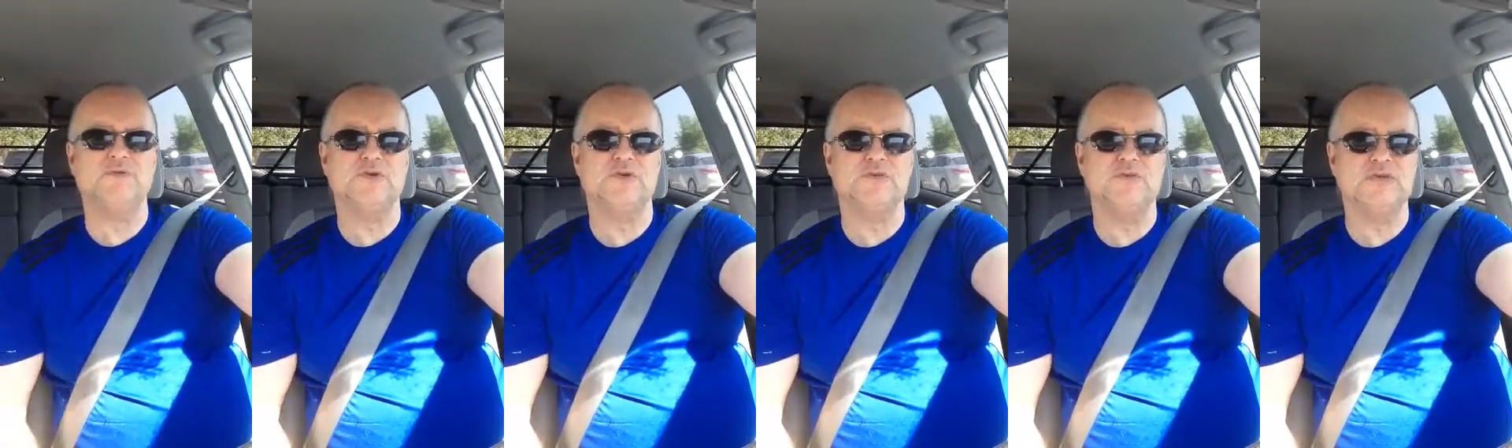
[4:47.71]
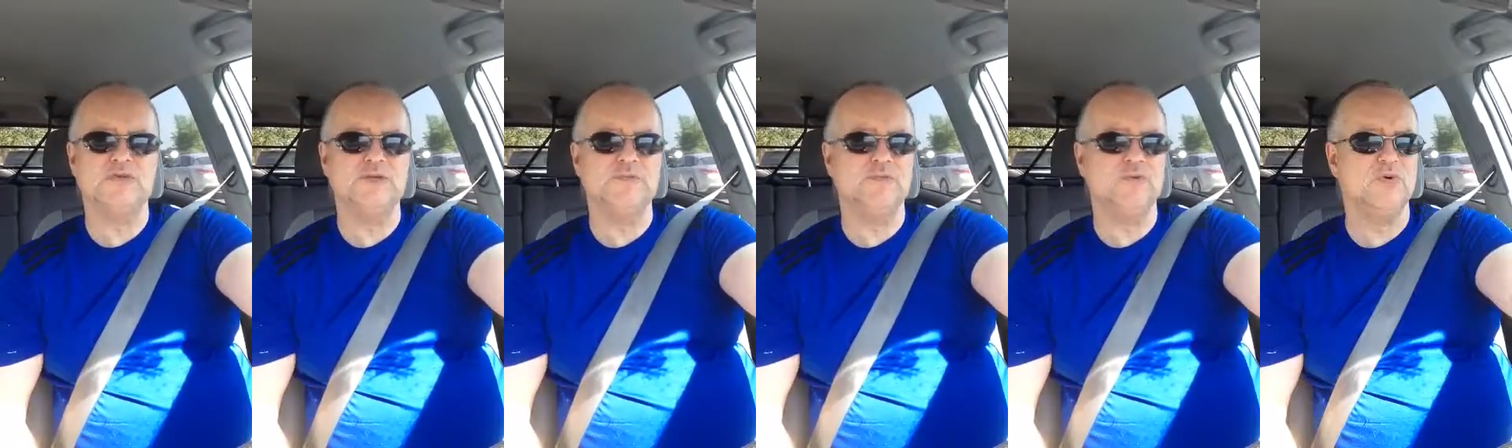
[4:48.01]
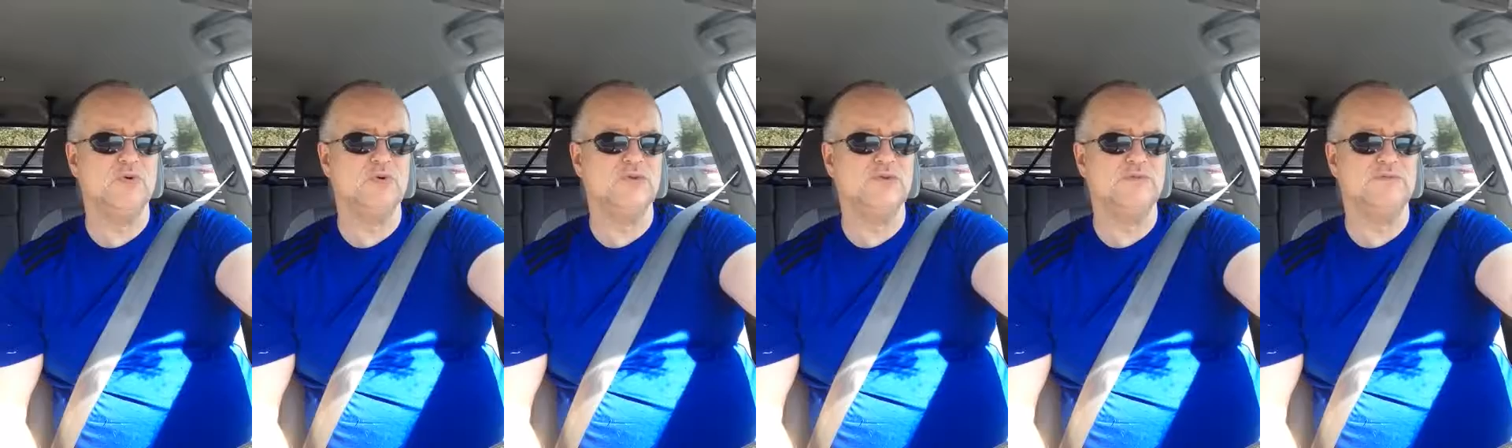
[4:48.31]
So really
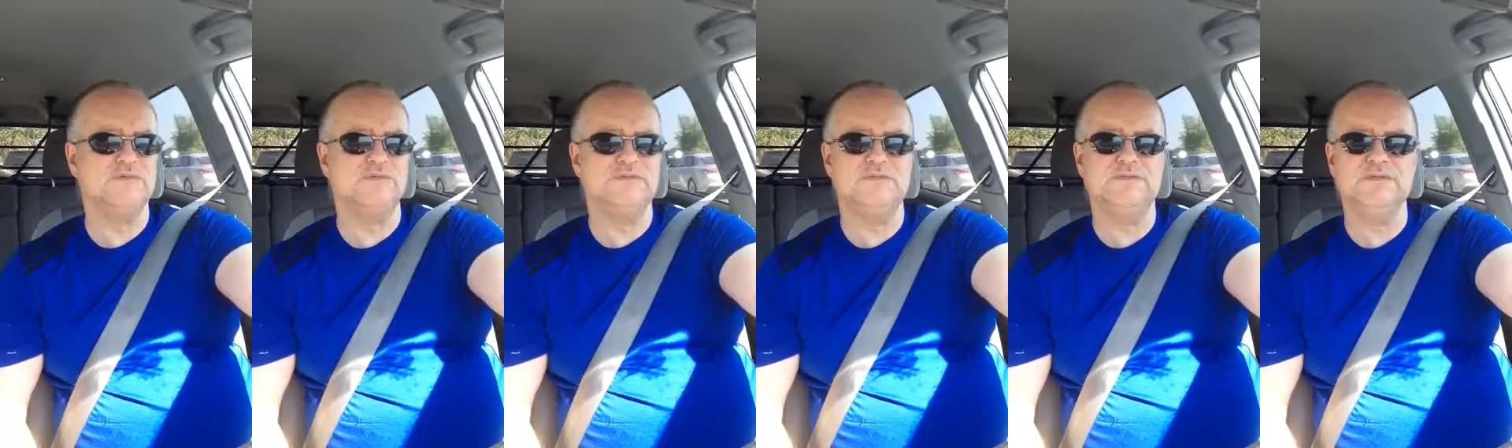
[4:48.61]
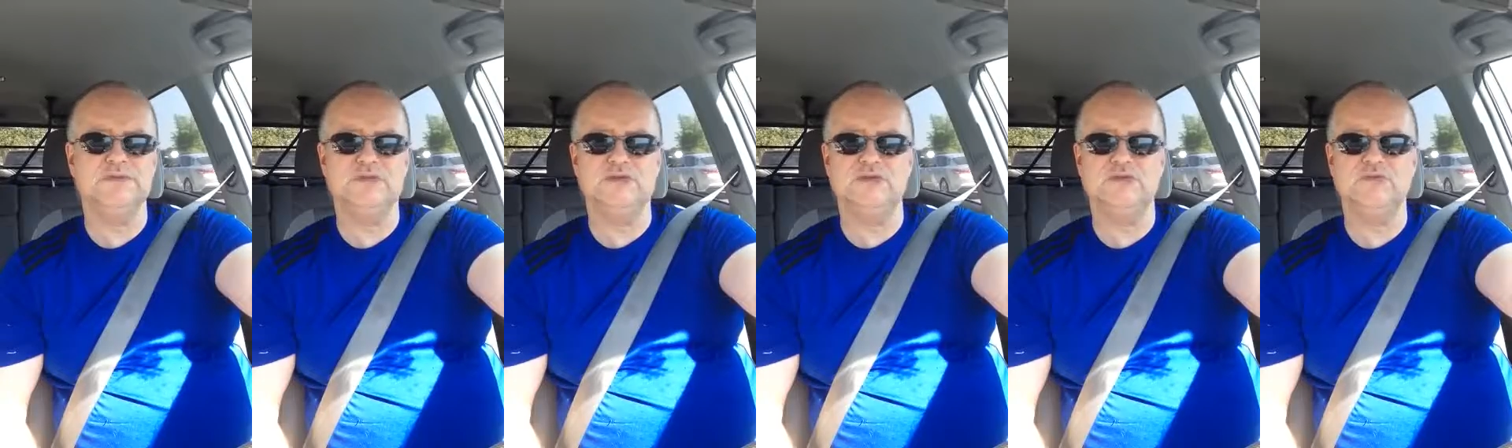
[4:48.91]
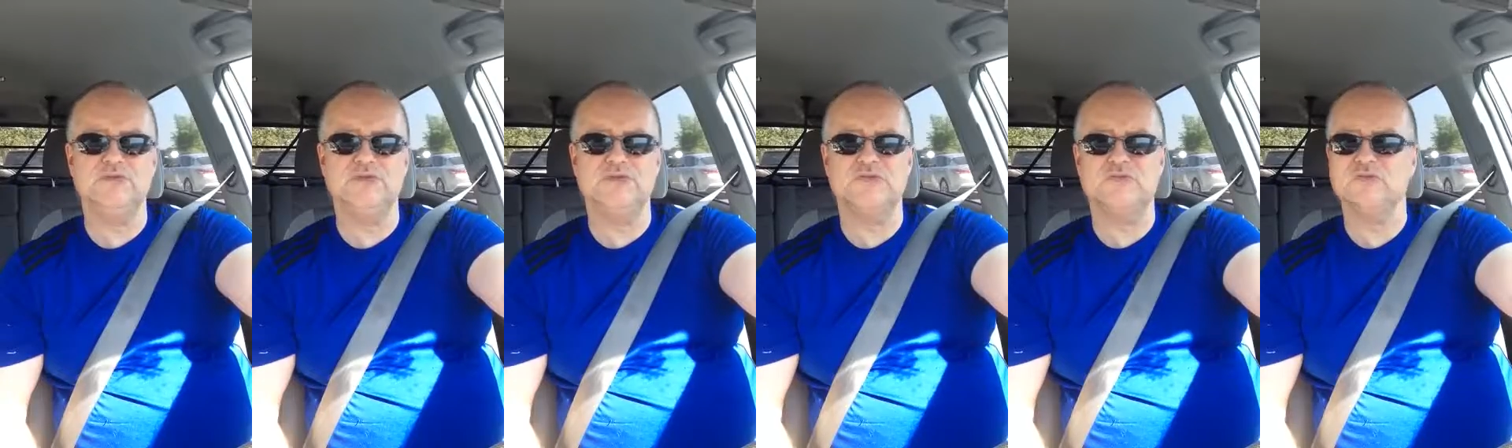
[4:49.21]
important
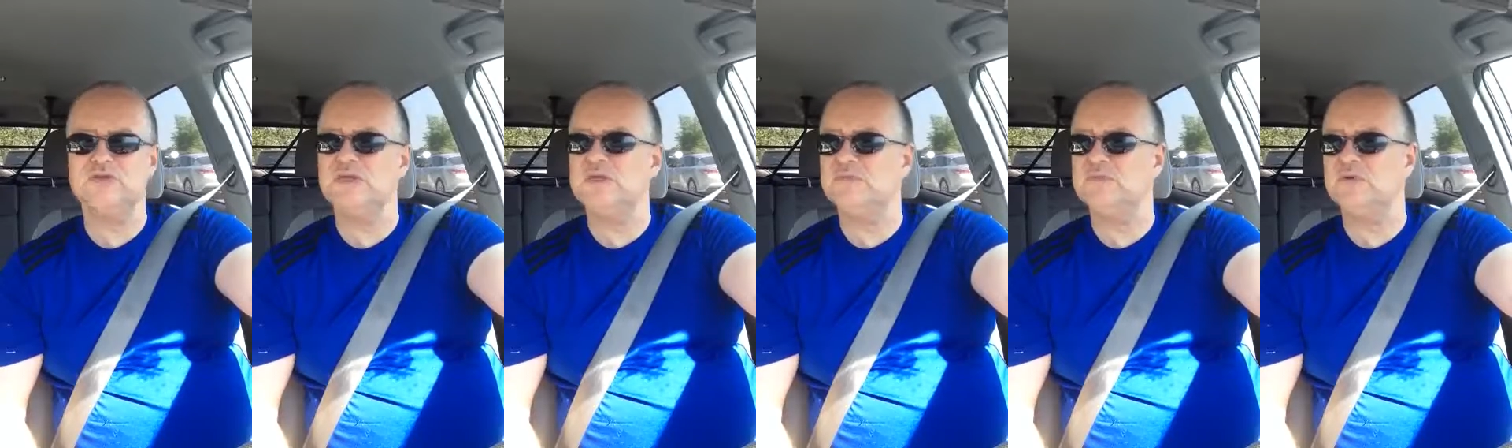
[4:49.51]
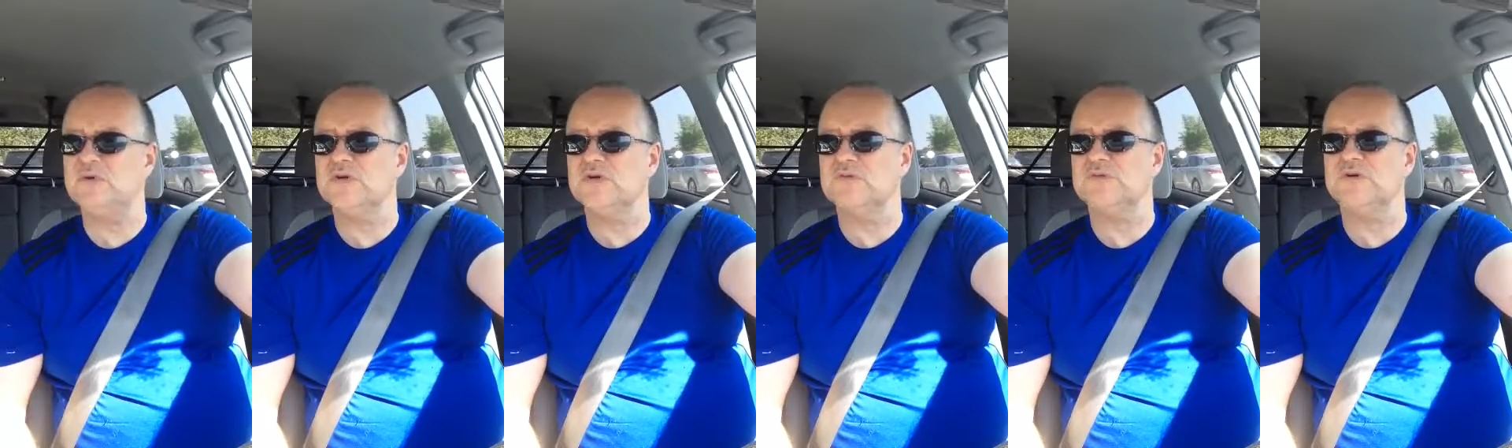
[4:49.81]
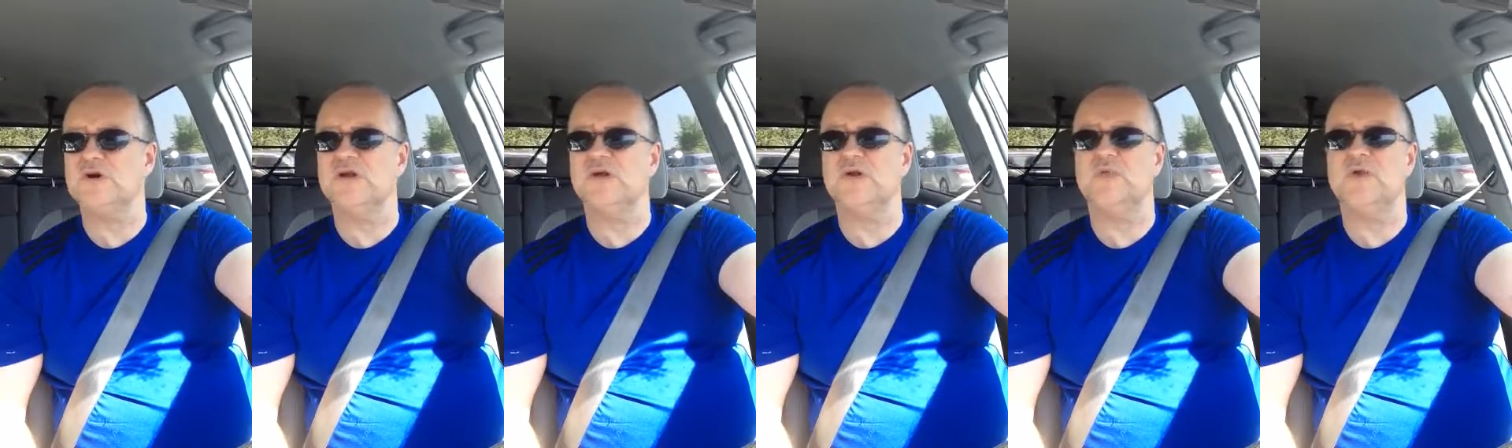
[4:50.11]
it's really important to
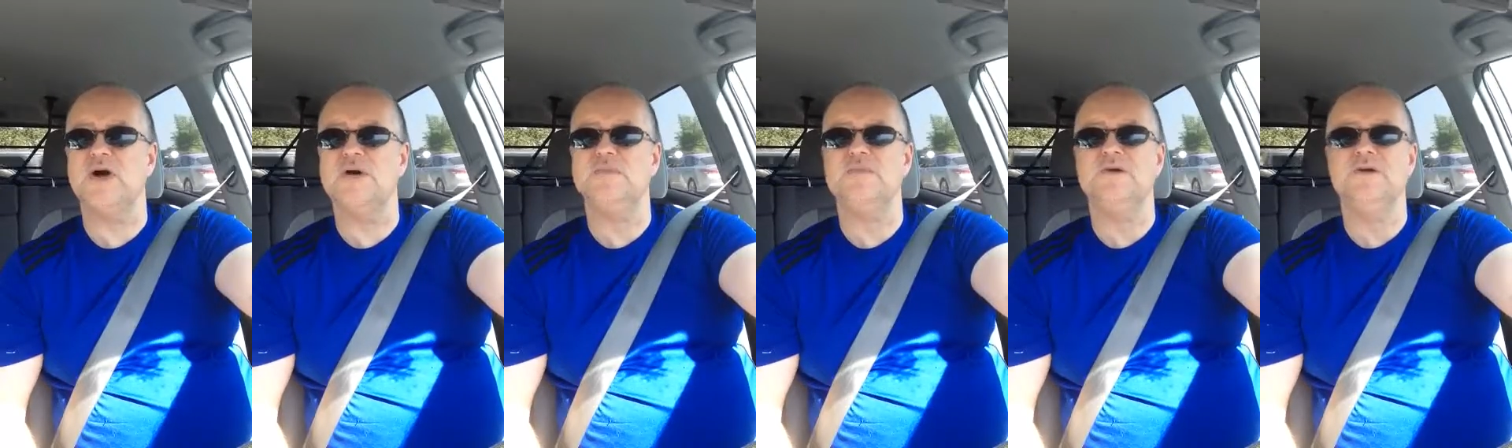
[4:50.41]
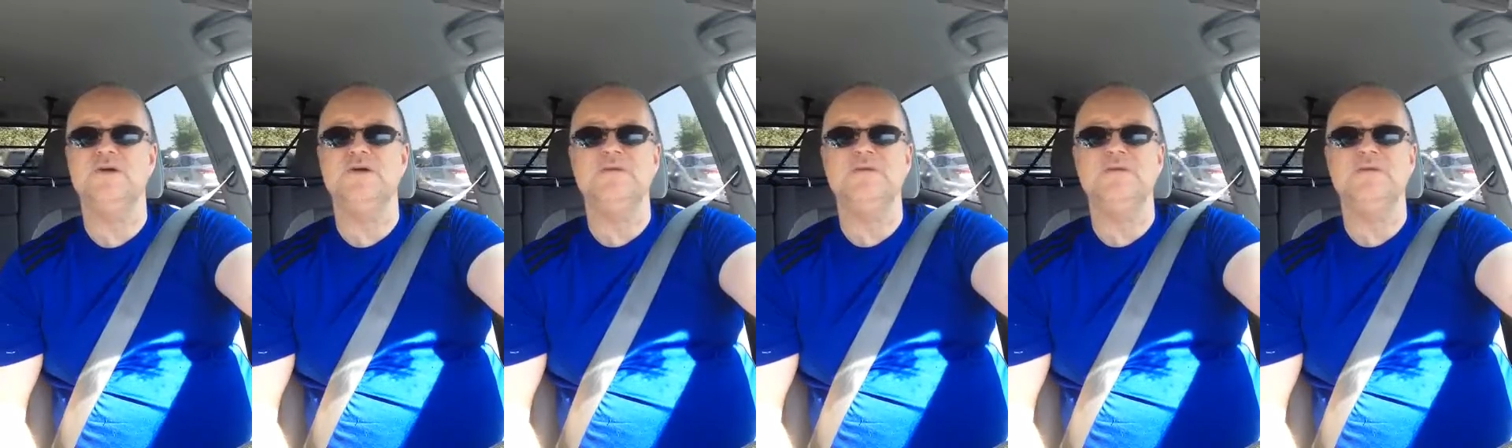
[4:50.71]
follow up